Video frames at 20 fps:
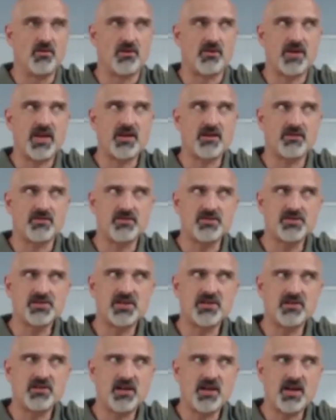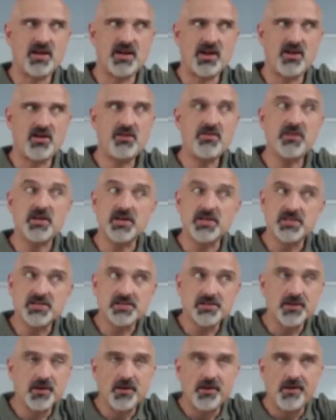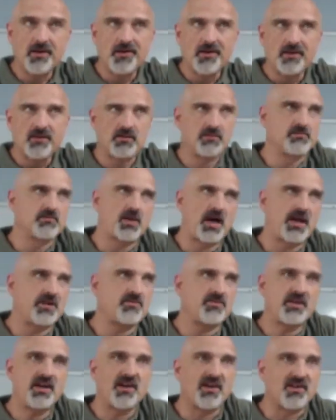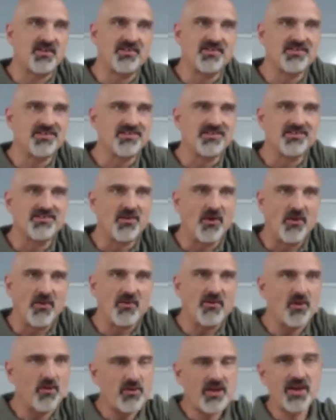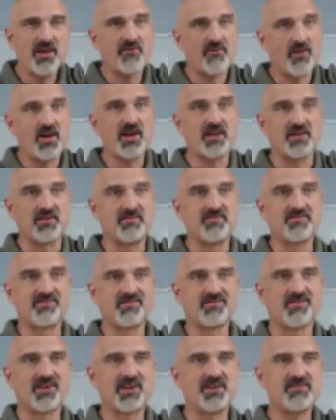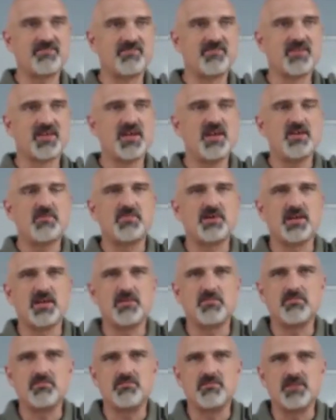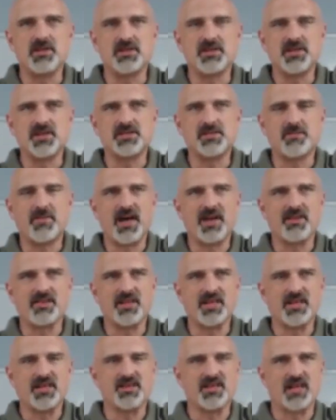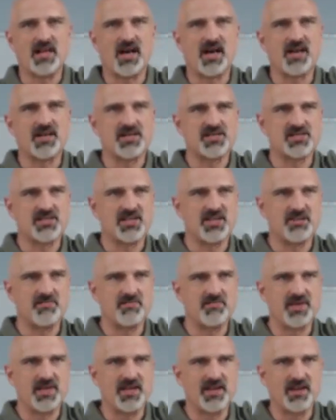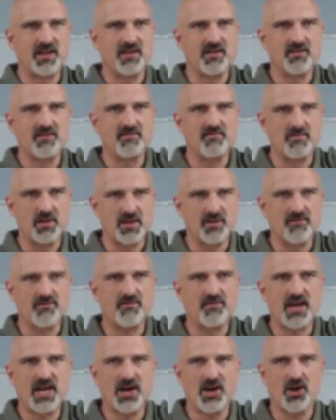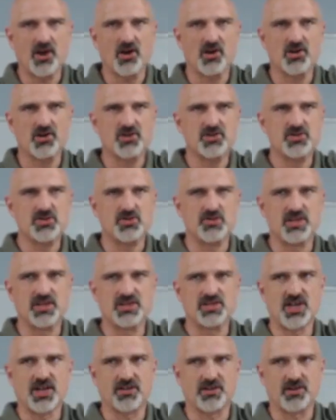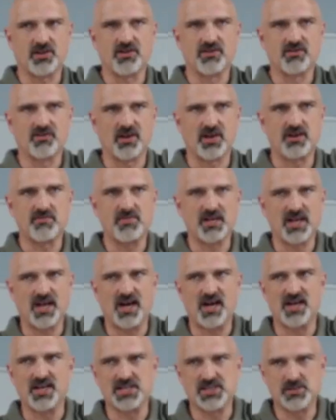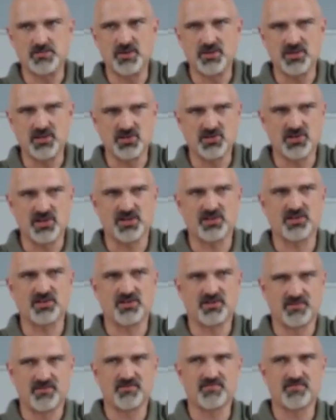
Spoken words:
Okay, you're losing a lot on this. I don't care. Okay, fine, right? But it's about the honesty and being fair to each other, right? Being honest with each other.